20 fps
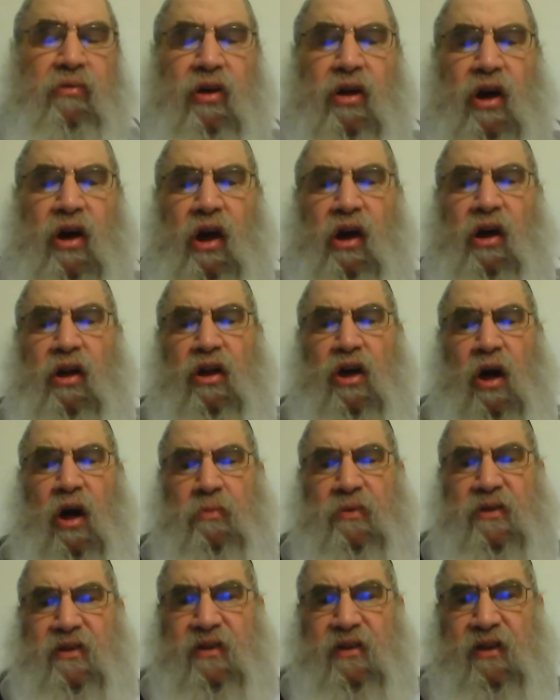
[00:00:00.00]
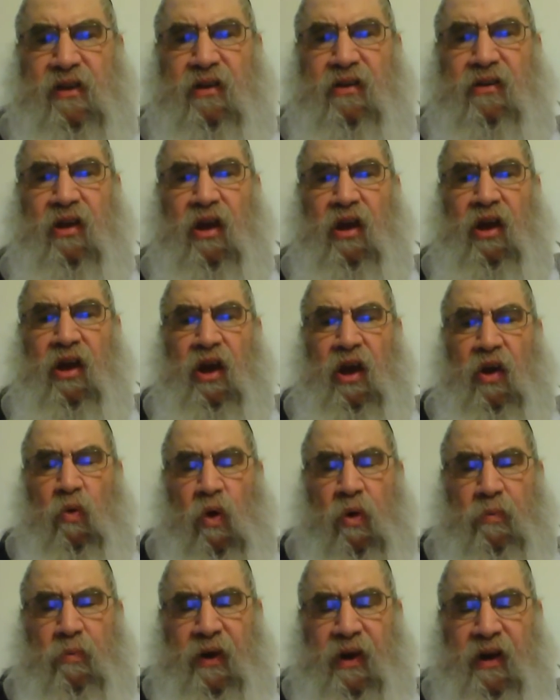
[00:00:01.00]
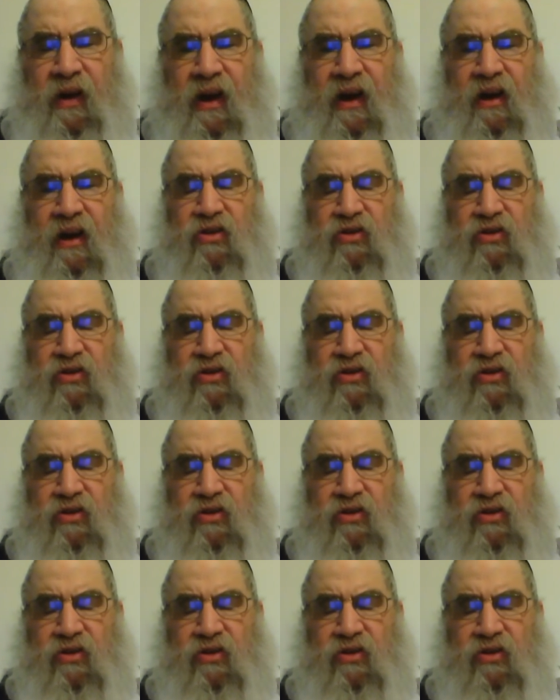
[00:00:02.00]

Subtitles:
the kohen will come and see it, it won't be a nega.